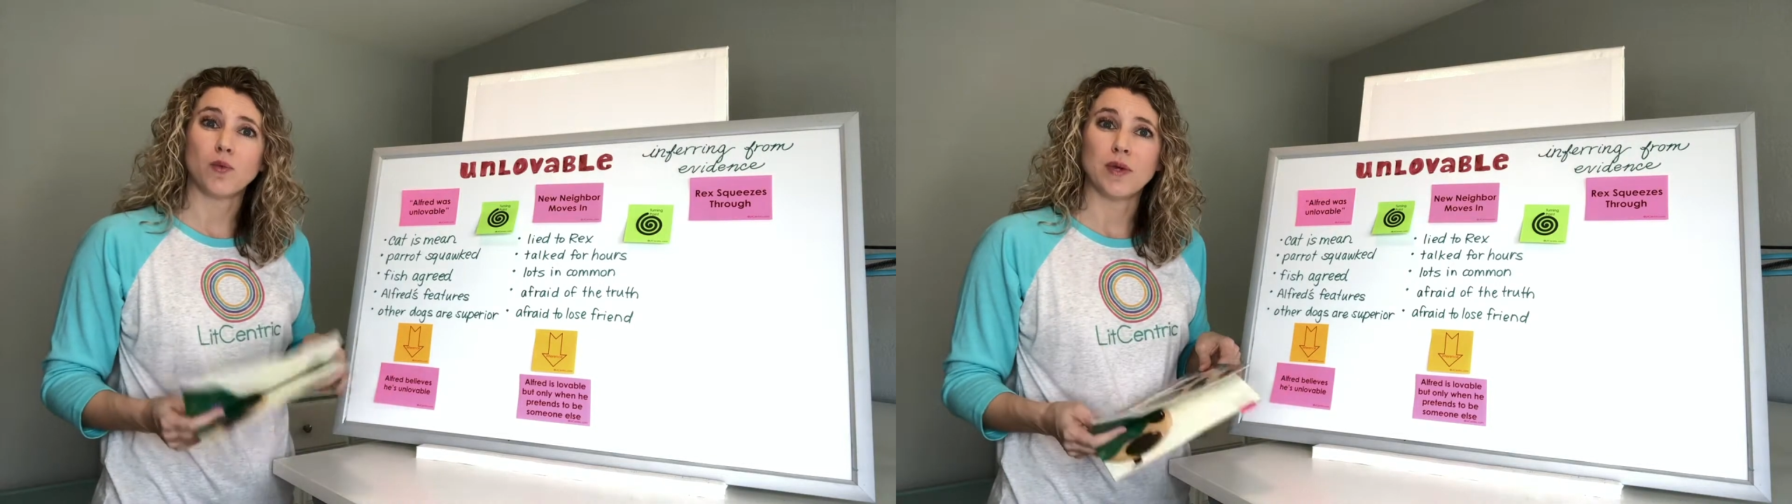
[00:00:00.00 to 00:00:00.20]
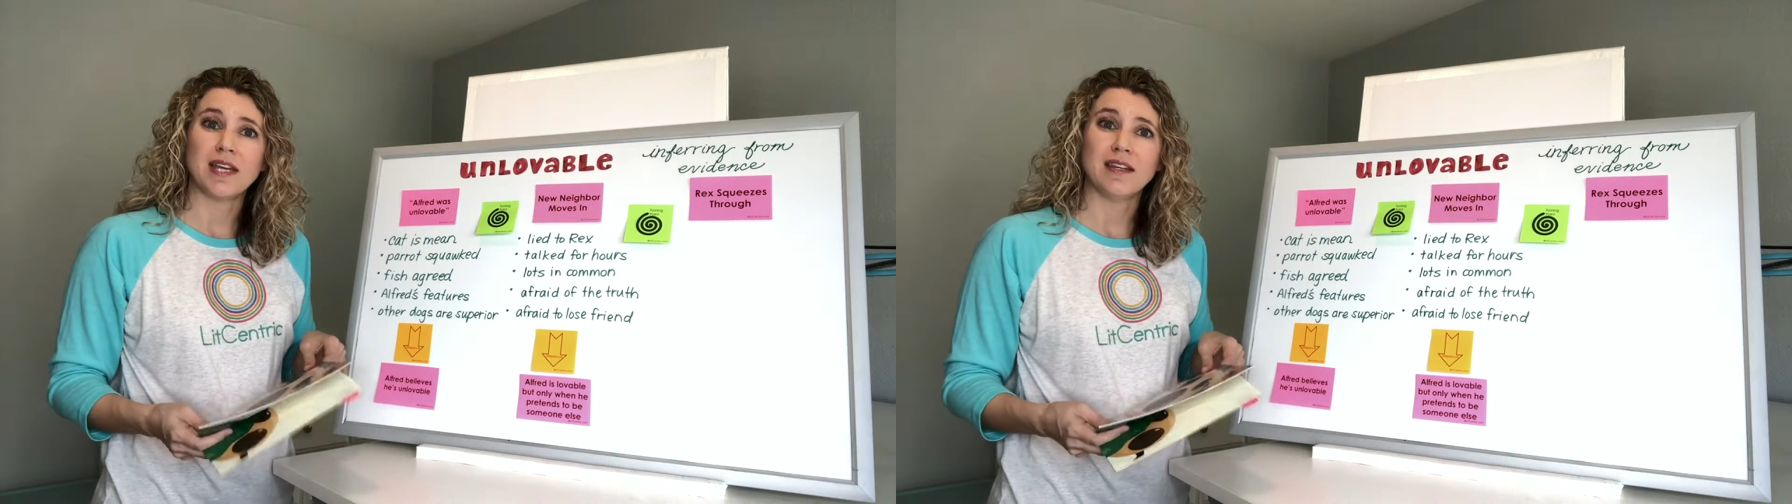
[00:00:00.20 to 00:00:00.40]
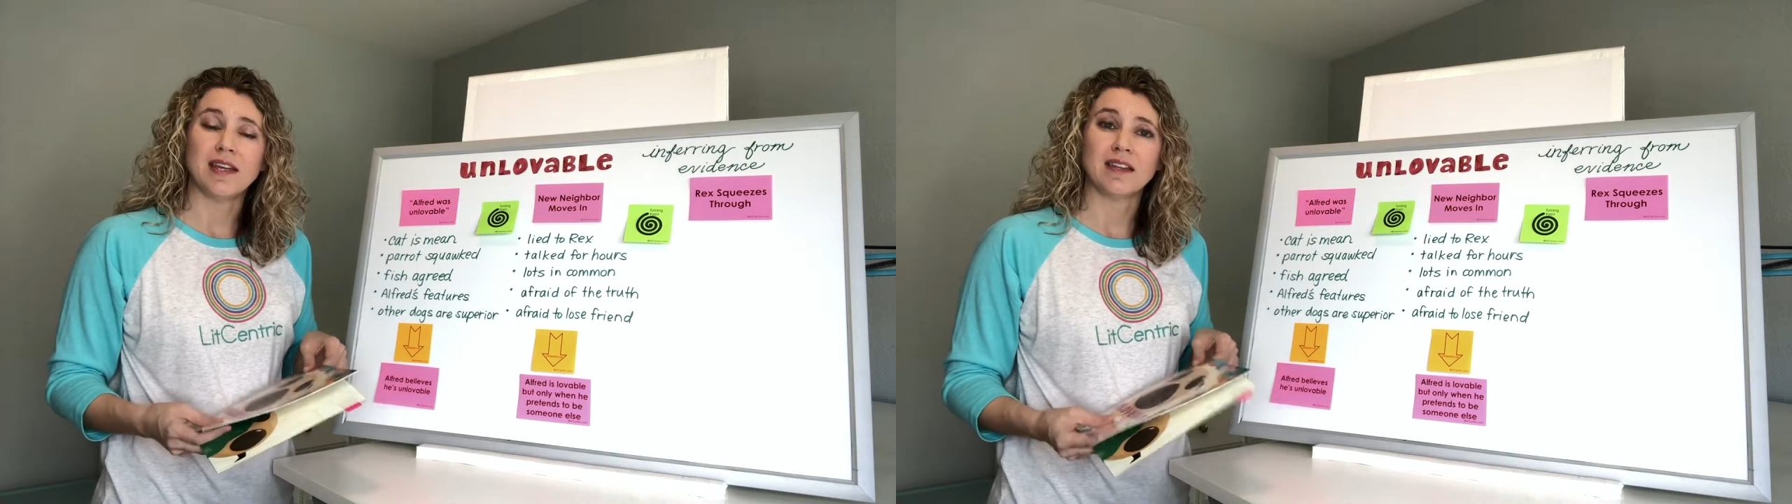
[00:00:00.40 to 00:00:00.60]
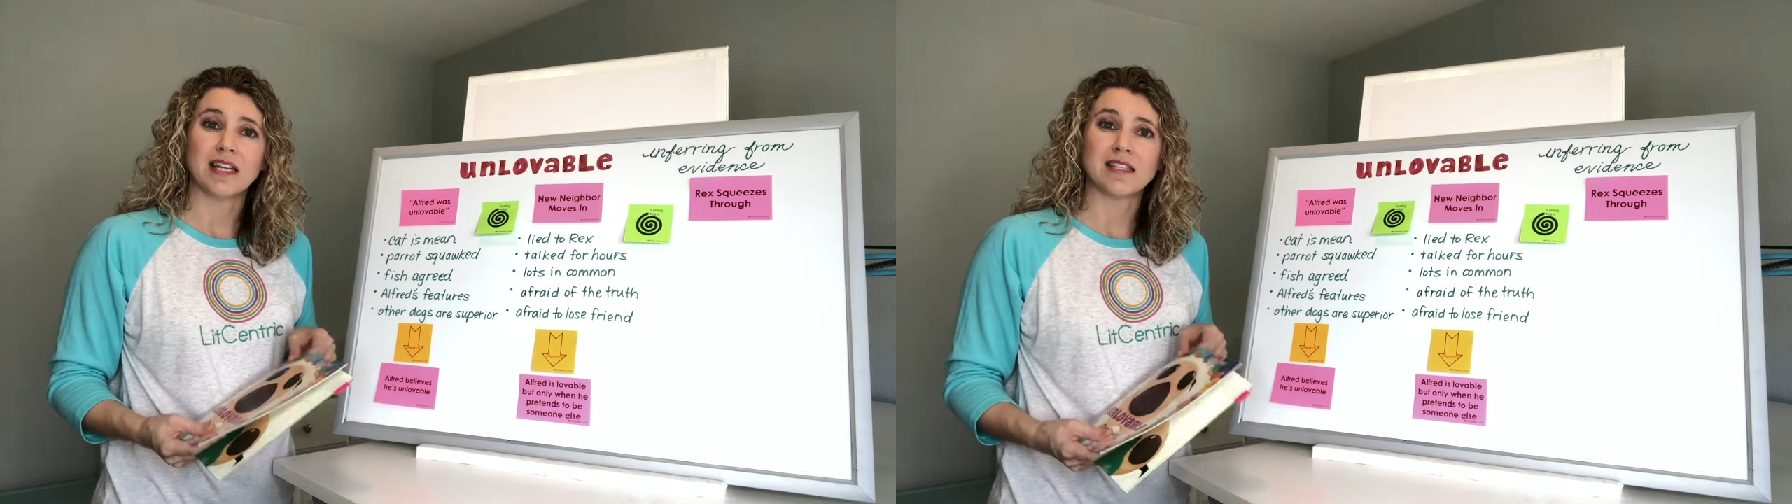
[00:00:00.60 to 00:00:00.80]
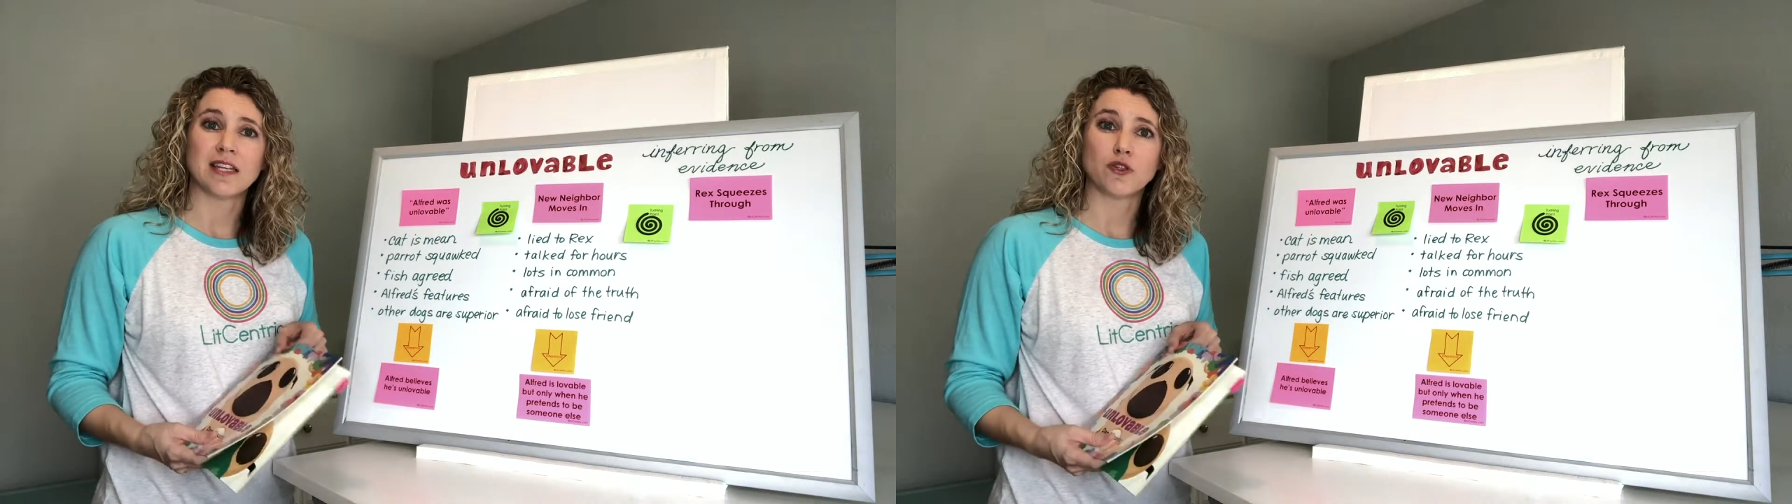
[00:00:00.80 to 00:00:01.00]
read in
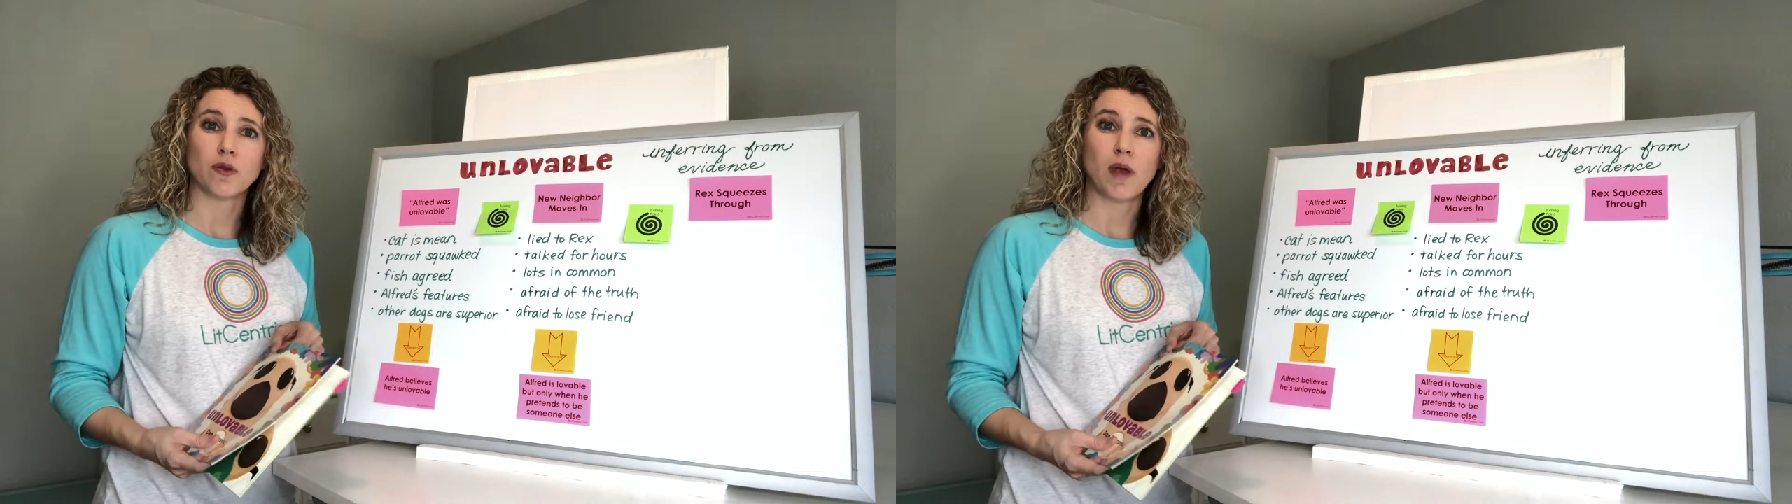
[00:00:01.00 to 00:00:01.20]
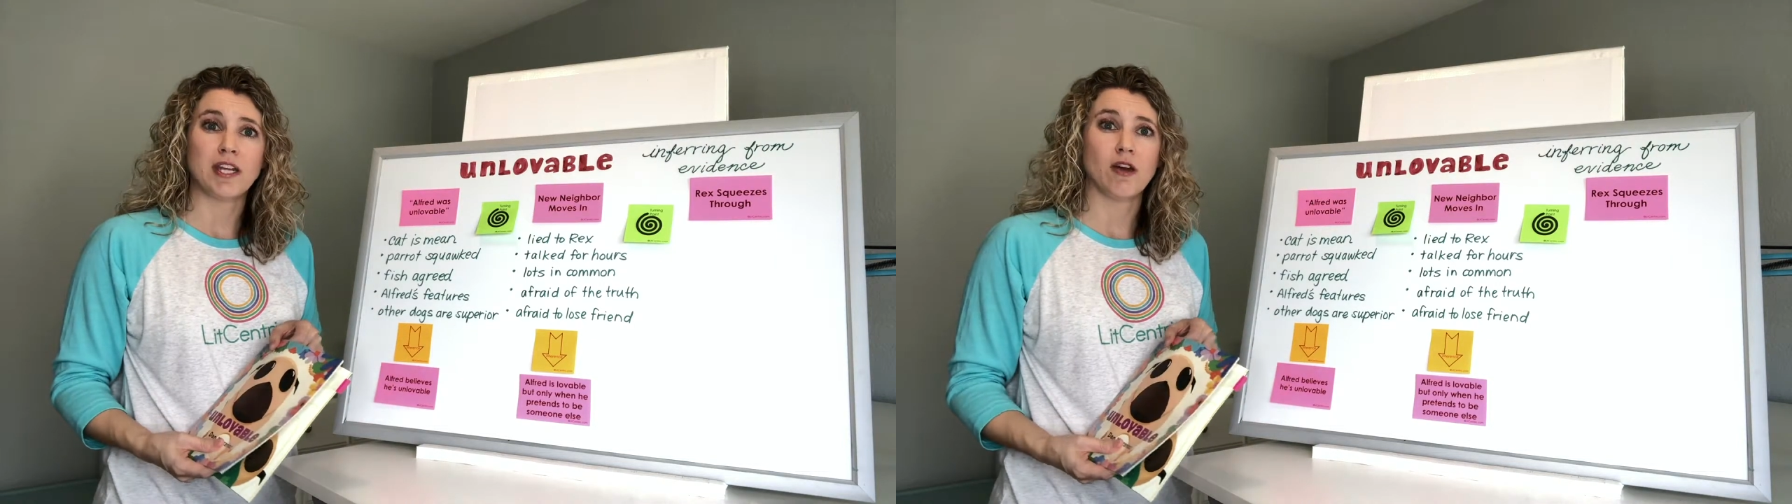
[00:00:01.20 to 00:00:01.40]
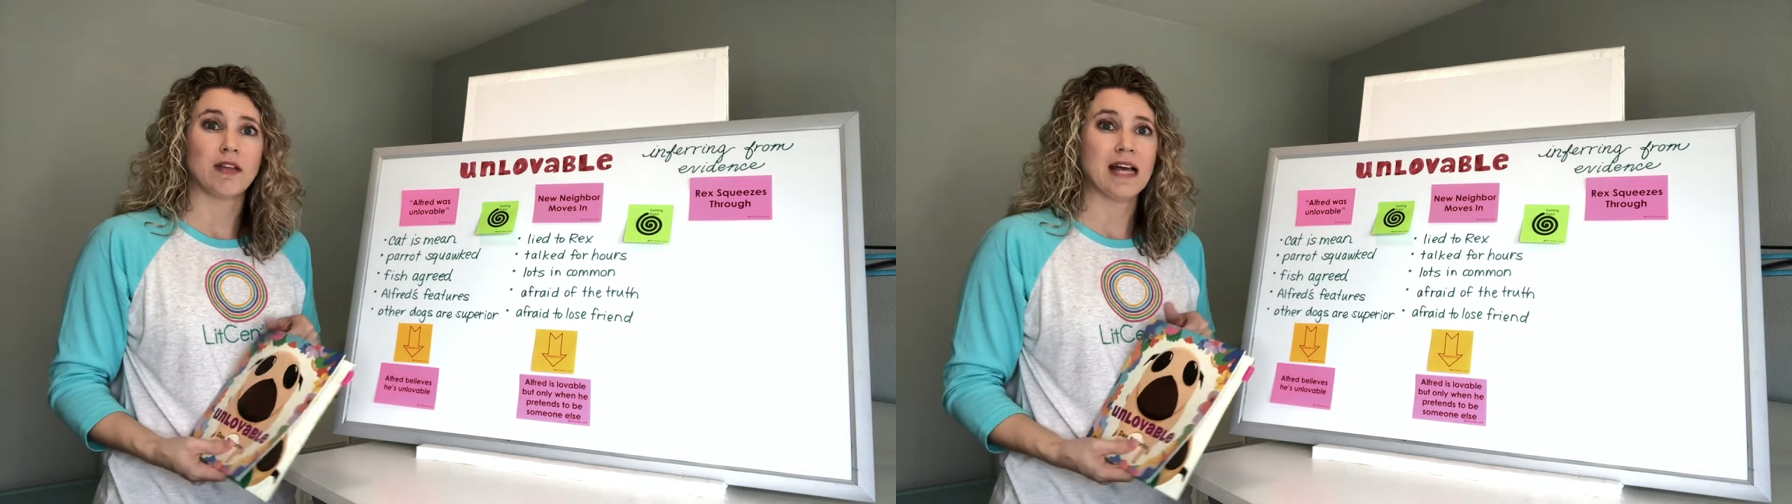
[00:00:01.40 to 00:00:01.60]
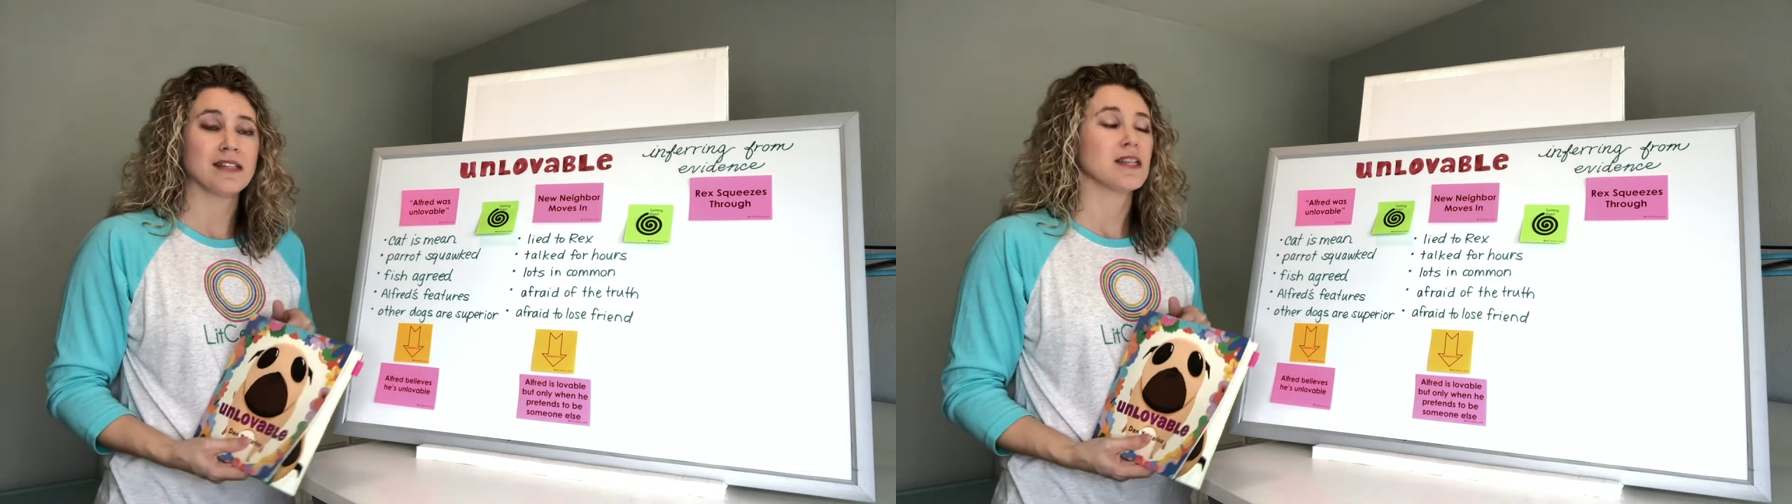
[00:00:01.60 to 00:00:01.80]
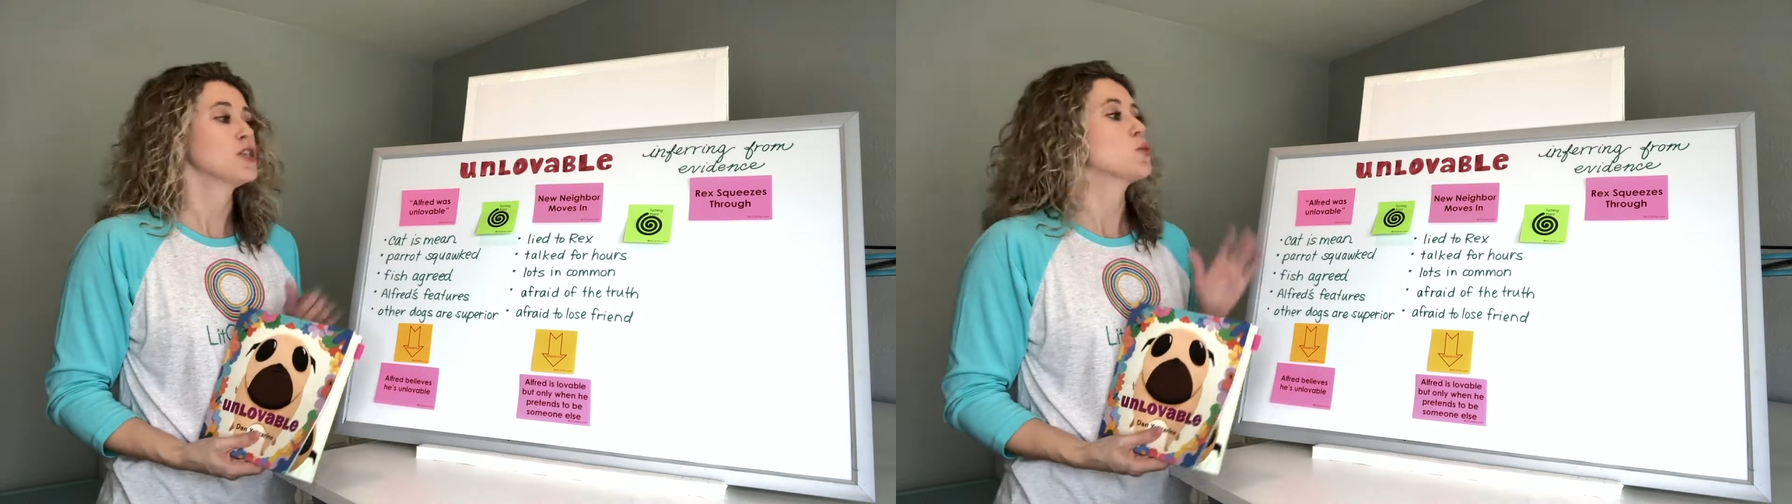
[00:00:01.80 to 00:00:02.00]
LitCentric Radio
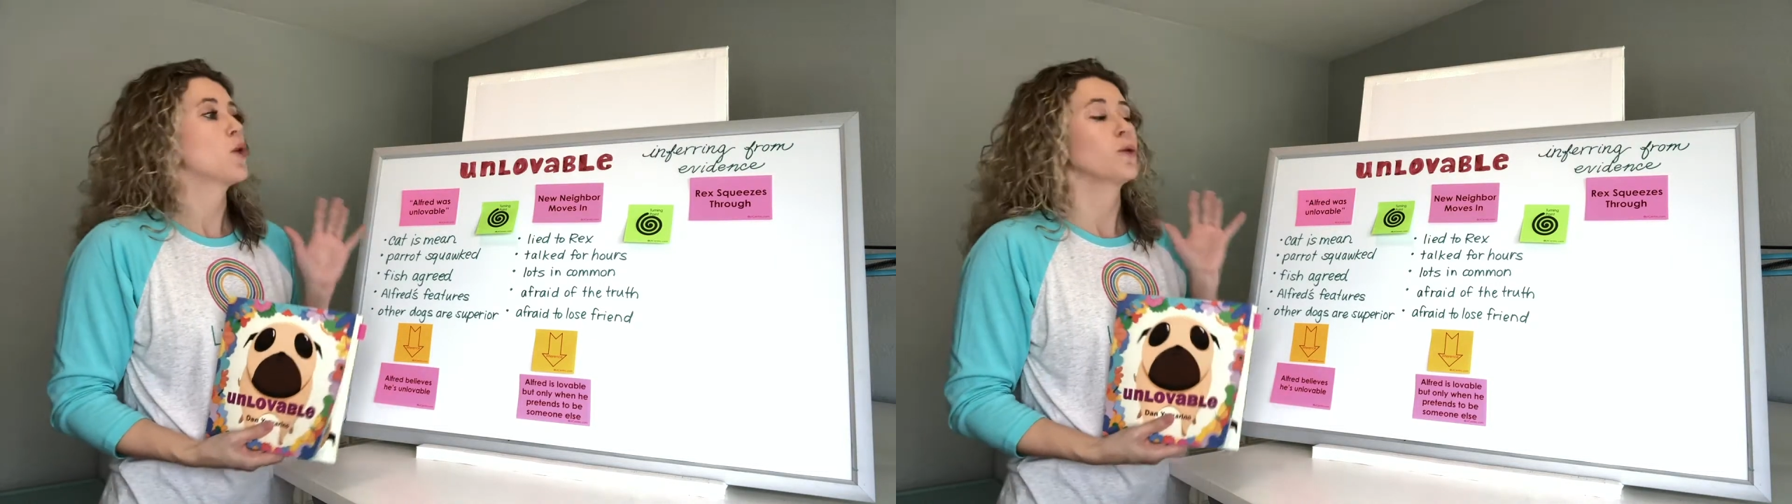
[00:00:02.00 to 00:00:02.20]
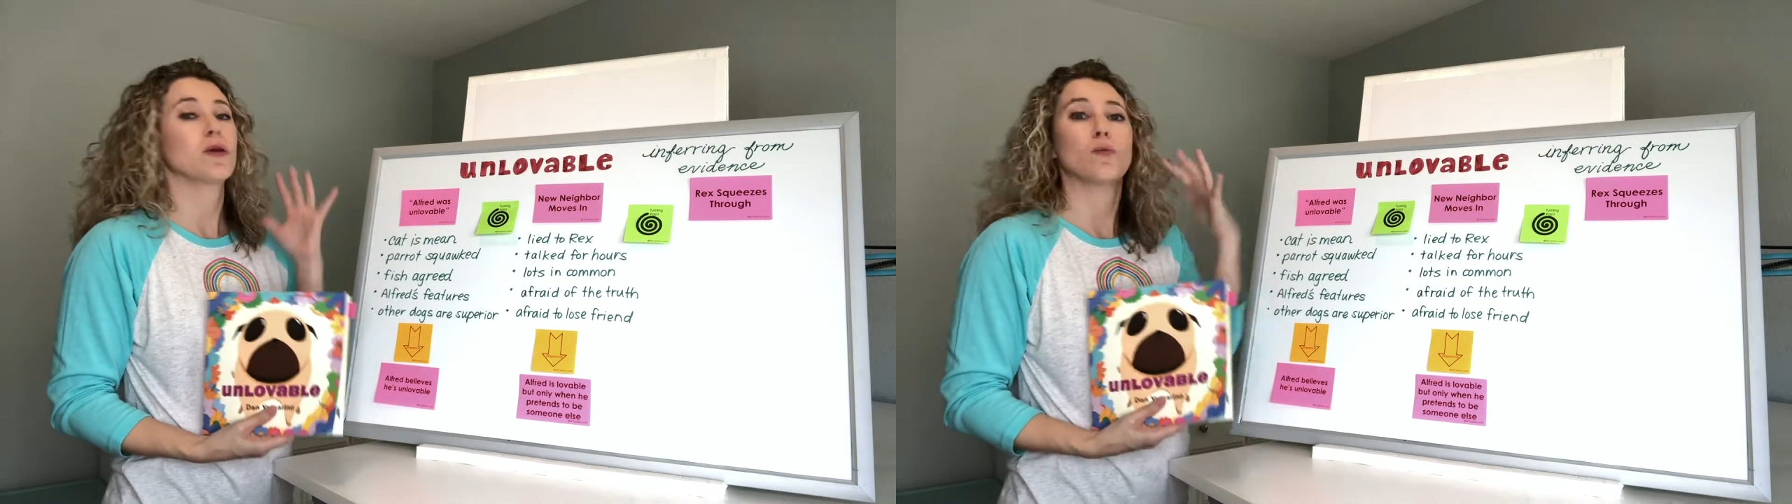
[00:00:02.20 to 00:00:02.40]
lessons where we